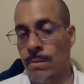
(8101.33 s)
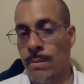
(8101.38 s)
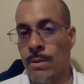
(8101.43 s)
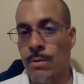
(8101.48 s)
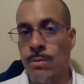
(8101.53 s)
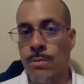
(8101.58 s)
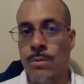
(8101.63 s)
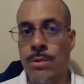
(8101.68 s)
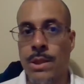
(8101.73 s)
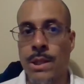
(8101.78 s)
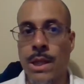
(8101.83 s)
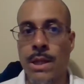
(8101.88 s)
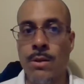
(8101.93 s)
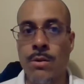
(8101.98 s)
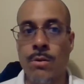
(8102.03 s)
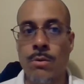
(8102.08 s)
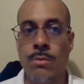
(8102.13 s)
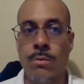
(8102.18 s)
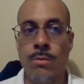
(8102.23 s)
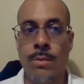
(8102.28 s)
know what I mean?
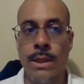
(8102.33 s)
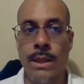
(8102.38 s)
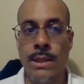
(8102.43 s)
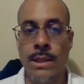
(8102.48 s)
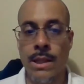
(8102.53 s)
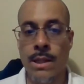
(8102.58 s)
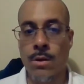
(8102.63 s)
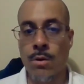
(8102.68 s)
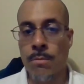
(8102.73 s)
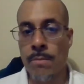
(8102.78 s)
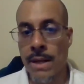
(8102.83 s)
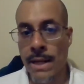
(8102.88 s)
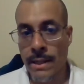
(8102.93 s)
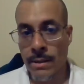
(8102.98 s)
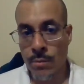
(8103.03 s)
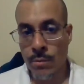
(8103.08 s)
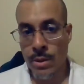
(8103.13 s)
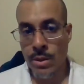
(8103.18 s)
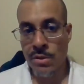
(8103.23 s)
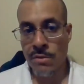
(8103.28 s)
When they say no
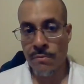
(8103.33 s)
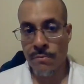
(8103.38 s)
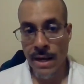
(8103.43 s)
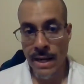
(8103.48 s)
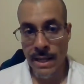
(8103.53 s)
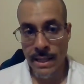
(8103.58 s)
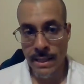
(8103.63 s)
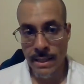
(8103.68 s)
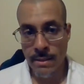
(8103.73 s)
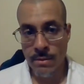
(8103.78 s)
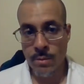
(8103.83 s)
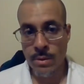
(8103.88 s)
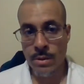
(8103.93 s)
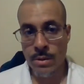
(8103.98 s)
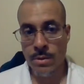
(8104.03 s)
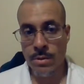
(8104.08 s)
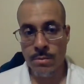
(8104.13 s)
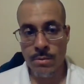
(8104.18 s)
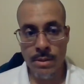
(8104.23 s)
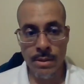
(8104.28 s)
mind, when you're fighting, when
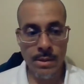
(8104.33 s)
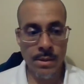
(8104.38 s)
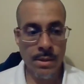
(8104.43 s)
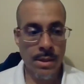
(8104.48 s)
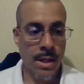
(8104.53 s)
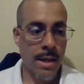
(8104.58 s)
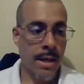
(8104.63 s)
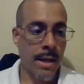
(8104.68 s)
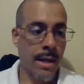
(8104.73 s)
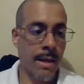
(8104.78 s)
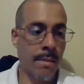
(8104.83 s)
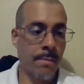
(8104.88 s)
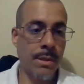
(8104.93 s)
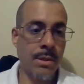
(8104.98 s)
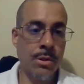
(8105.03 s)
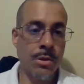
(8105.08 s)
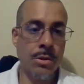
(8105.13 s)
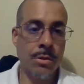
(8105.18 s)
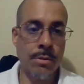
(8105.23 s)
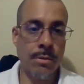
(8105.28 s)
you're doing this, it
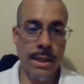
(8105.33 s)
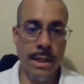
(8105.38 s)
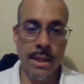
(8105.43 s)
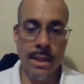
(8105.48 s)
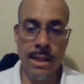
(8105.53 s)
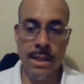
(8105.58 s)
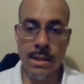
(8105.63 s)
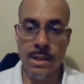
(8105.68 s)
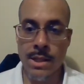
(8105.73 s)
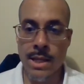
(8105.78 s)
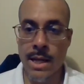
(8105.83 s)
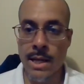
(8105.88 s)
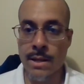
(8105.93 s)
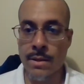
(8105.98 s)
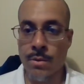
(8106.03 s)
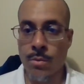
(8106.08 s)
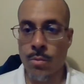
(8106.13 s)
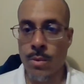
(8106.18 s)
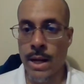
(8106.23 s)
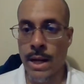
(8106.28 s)
means you don't let things get in
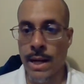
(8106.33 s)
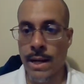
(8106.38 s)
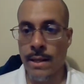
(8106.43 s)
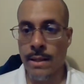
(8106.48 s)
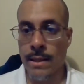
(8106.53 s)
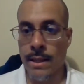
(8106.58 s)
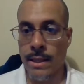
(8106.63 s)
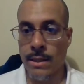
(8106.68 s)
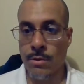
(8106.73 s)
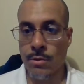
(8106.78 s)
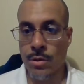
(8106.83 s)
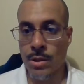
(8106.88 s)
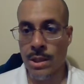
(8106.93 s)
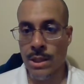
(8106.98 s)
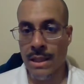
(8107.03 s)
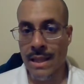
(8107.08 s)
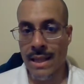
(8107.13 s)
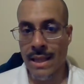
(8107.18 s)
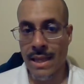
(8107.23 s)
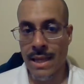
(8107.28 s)
the way. Like, you
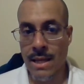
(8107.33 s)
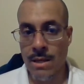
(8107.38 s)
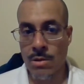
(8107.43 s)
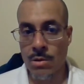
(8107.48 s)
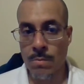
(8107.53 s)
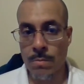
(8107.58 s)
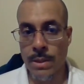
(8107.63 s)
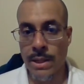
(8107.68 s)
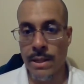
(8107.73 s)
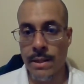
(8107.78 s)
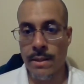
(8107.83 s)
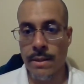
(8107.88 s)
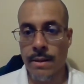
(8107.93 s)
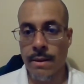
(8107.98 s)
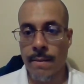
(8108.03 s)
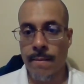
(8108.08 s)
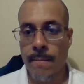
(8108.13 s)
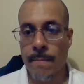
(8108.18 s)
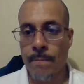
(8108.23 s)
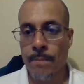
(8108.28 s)
just let things be.
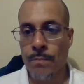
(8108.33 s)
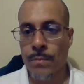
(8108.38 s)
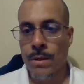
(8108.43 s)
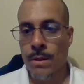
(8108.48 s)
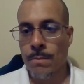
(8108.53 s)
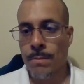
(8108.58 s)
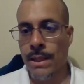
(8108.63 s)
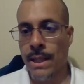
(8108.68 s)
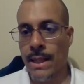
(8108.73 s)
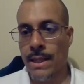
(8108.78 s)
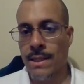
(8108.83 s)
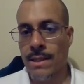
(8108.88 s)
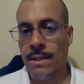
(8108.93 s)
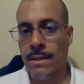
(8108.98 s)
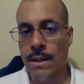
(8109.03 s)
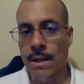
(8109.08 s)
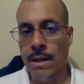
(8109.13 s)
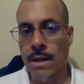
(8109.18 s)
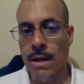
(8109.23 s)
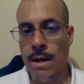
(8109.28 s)
But
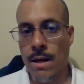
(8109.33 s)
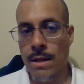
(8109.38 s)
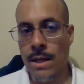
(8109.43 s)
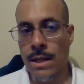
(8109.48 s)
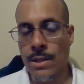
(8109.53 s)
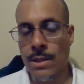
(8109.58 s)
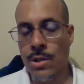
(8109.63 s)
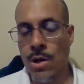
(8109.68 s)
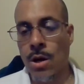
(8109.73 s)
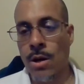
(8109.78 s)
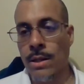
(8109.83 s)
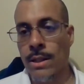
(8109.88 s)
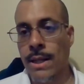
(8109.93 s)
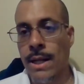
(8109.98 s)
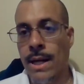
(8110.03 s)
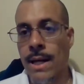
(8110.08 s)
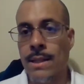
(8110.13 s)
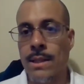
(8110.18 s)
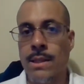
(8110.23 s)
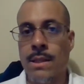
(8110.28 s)
it's a hard
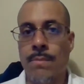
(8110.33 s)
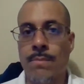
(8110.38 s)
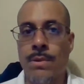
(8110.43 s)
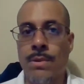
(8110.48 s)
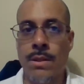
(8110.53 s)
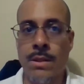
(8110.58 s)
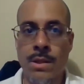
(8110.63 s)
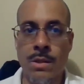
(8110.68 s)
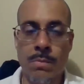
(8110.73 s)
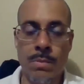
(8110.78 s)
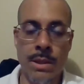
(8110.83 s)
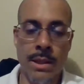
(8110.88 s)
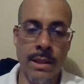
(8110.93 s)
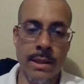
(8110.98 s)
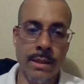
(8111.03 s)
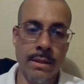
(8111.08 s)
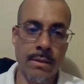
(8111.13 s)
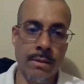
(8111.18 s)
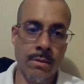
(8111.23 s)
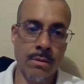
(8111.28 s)
concept to
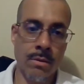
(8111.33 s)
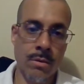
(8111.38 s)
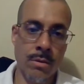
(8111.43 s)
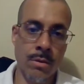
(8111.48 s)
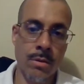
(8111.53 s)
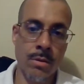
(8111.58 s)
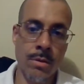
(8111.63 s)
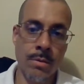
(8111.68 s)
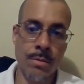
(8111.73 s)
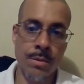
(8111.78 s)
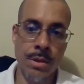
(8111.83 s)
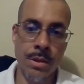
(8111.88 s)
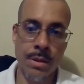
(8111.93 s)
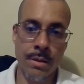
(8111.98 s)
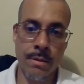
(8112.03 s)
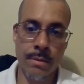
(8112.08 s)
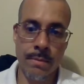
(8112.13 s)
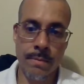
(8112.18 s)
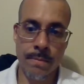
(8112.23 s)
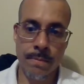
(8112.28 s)
explain. You know what I'm
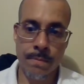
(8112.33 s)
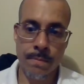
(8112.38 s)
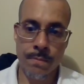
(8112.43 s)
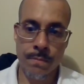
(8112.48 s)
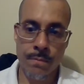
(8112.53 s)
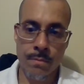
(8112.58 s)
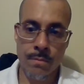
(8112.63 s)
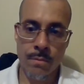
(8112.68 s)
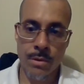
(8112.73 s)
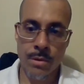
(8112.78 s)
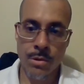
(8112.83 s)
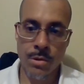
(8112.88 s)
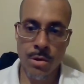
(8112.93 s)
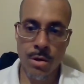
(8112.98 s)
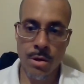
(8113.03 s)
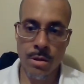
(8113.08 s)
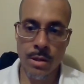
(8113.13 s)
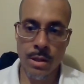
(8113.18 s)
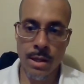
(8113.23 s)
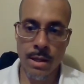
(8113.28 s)
saying? It's a
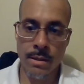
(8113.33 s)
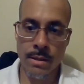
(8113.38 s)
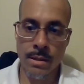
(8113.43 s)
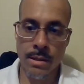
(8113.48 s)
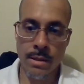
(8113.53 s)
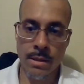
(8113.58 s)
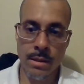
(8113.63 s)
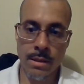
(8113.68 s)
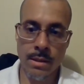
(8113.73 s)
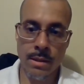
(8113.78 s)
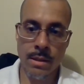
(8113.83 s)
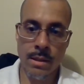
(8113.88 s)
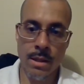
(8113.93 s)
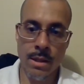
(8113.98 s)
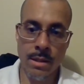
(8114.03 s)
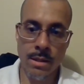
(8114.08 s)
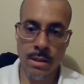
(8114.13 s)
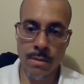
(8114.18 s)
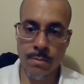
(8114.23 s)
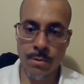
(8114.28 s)
hard
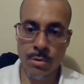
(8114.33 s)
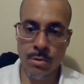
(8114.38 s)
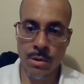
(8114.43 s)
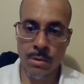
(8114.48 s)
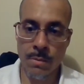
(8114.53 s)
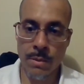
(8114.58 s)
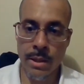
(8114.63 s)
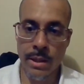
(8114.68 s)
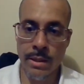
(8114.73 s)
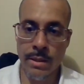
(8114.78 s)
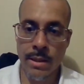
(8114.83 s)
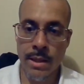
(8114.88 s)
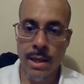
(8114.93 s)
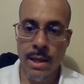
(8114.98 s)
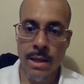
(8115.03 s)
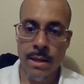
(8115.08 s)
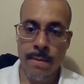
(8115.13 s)
concept to explain.